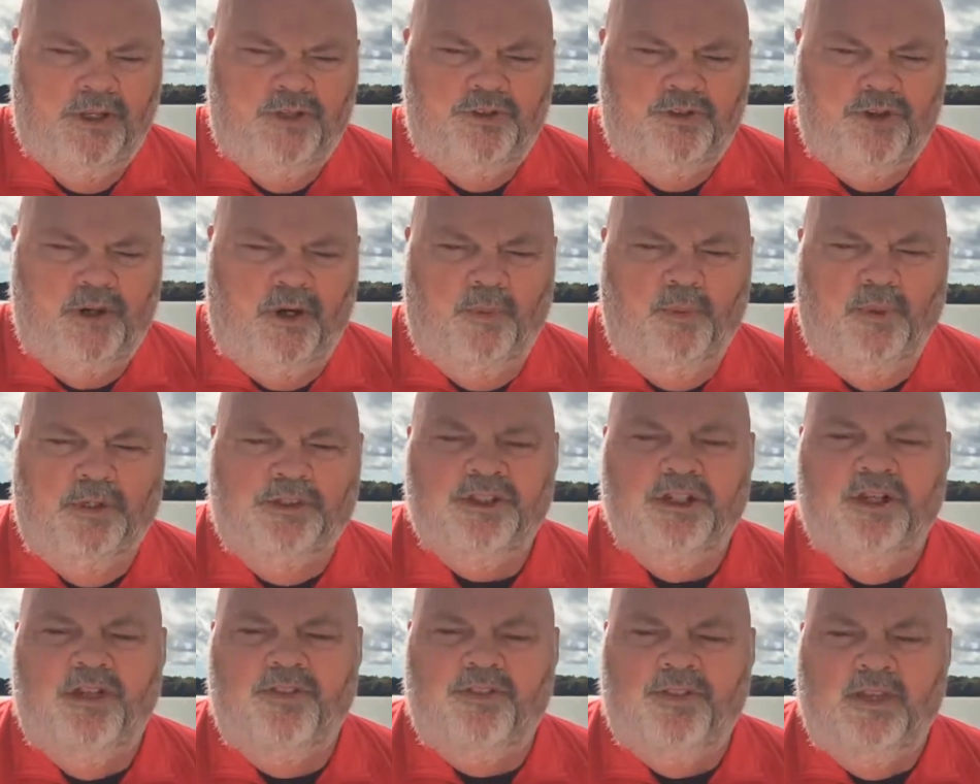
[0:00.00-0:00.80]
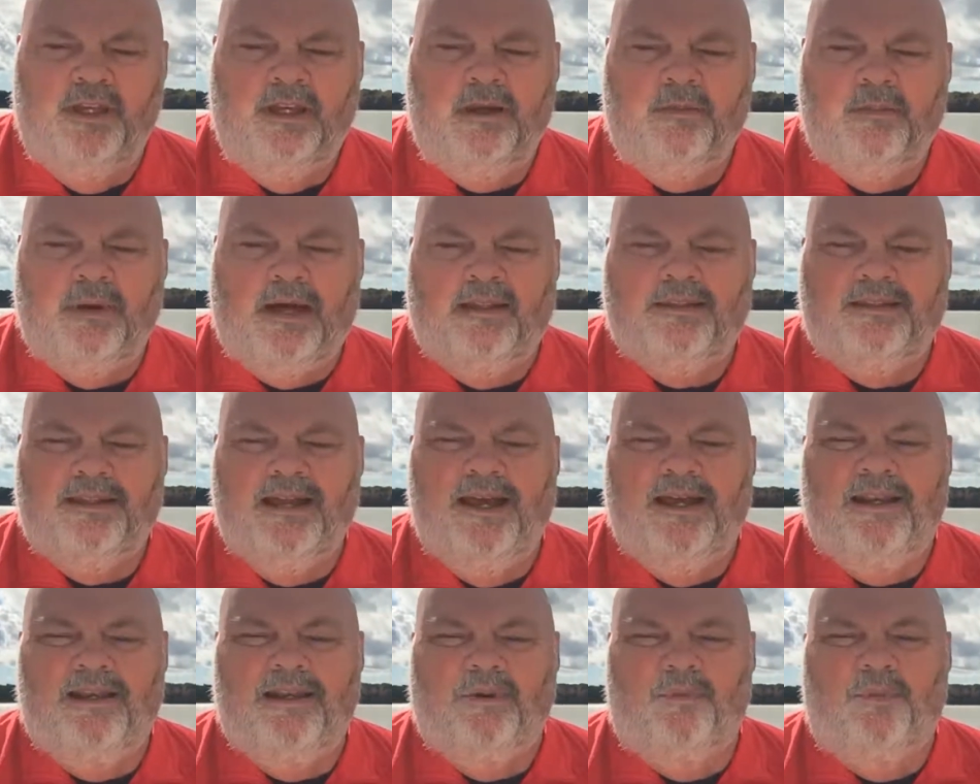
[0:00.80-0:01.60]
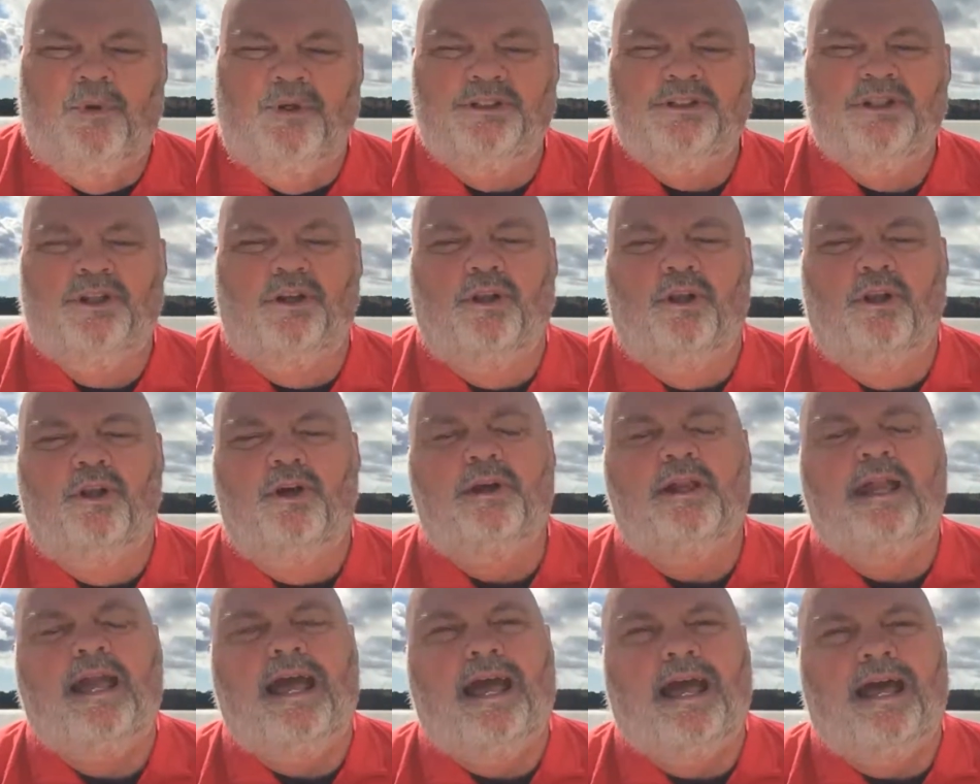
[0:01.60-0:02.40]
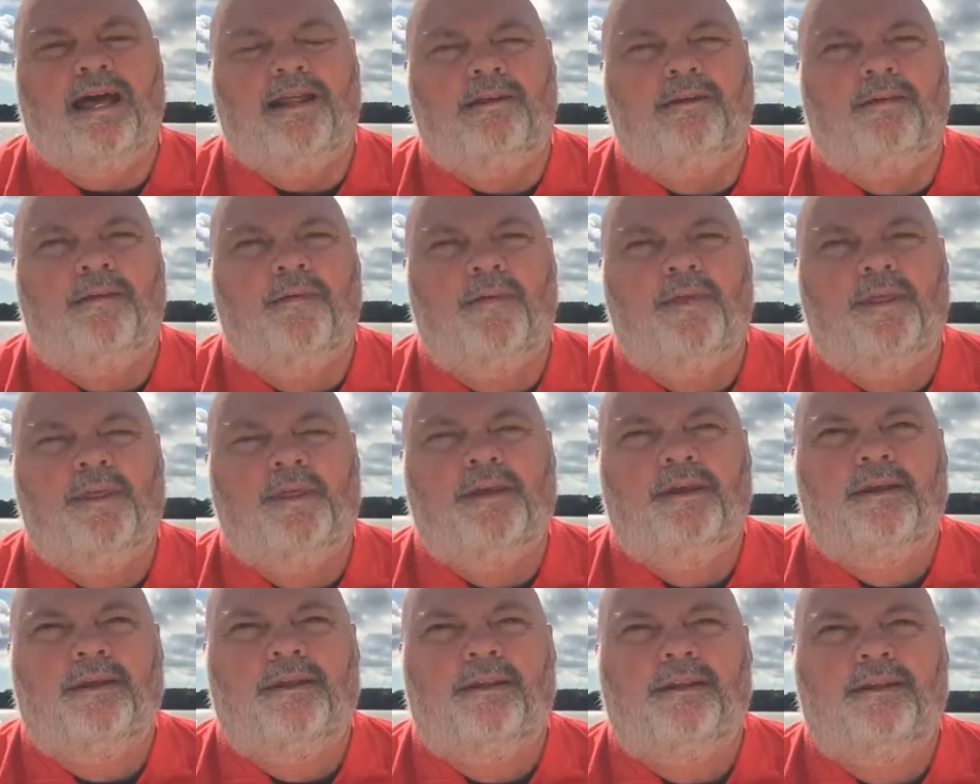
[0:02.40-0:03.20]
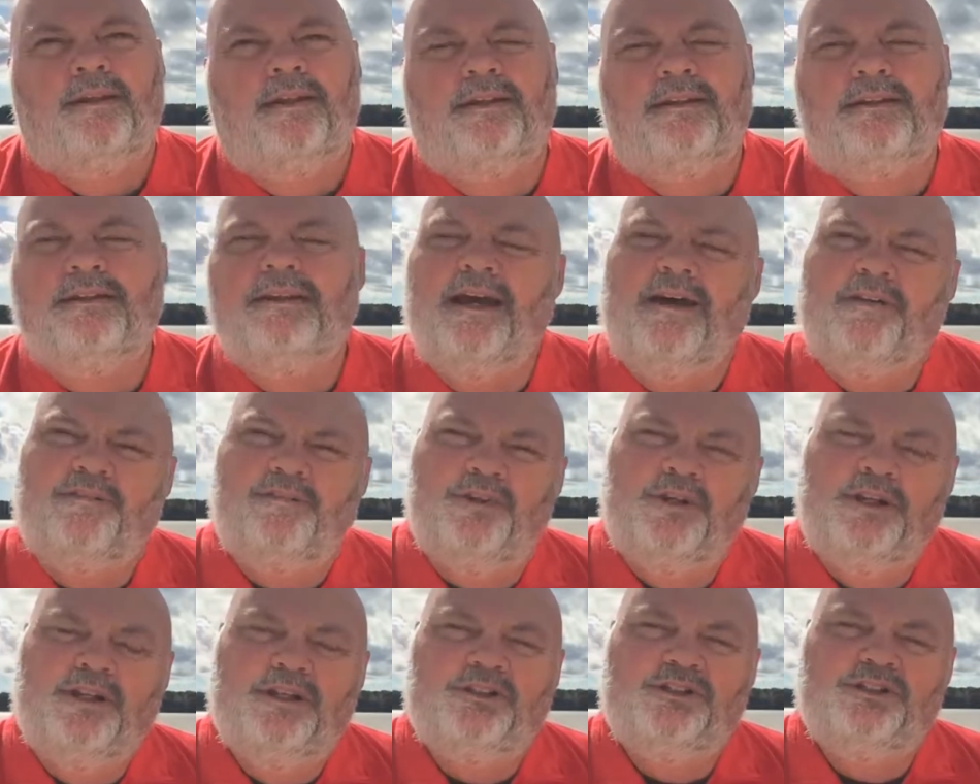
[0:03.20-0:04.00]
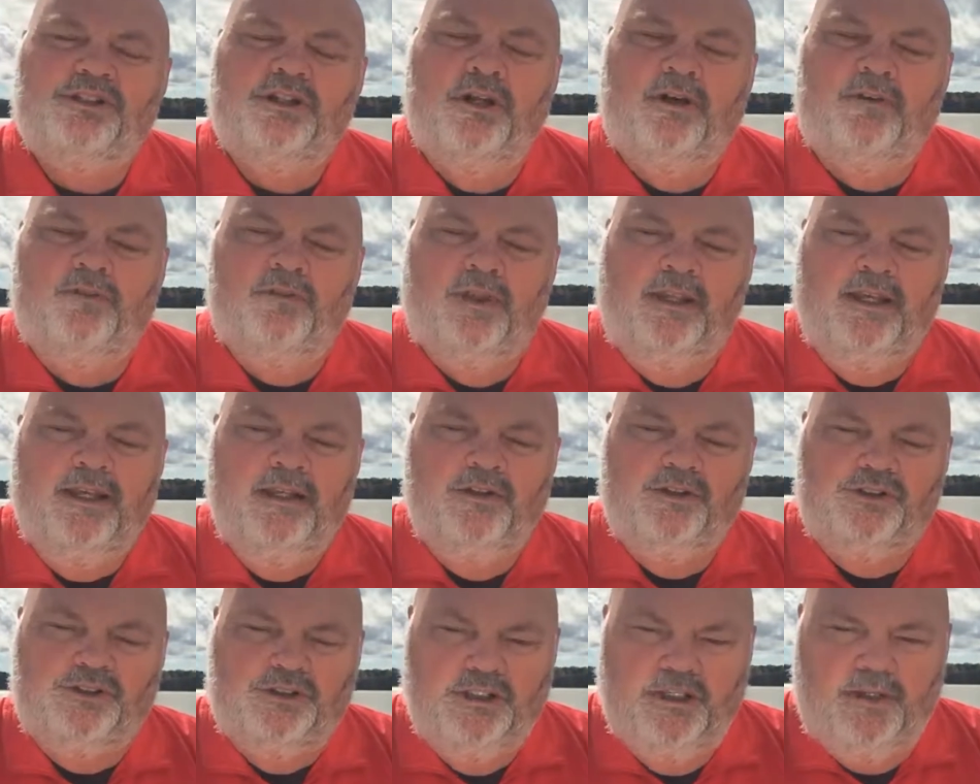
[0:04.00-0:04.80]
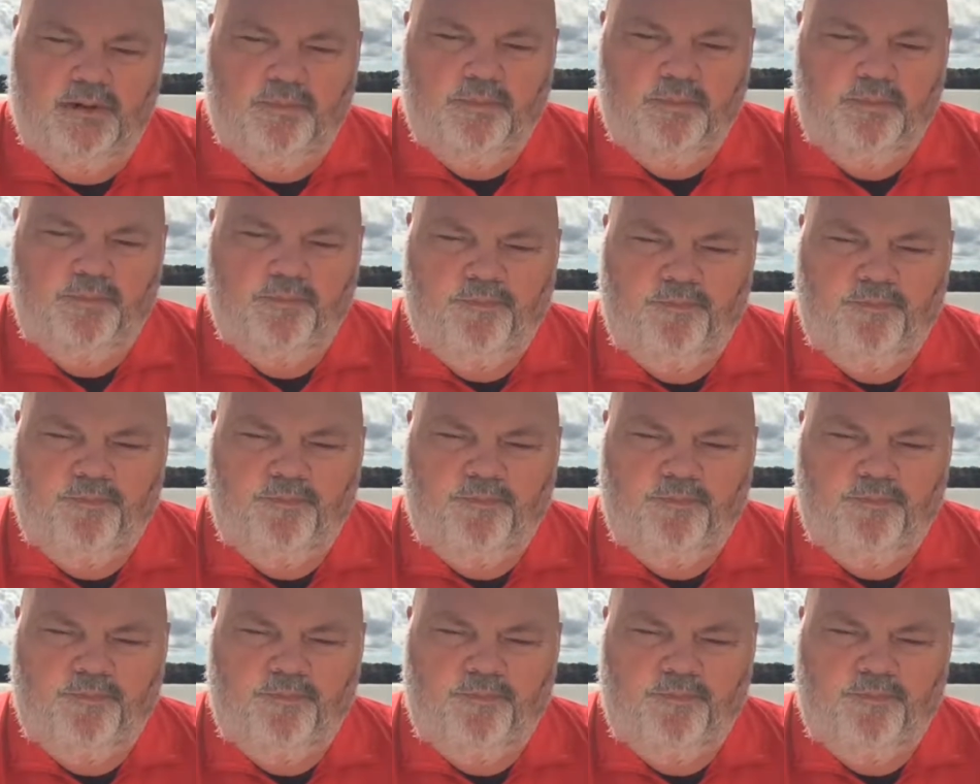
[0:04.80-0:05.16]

So I want you to think about that, and I want you to look at the definition of leadership,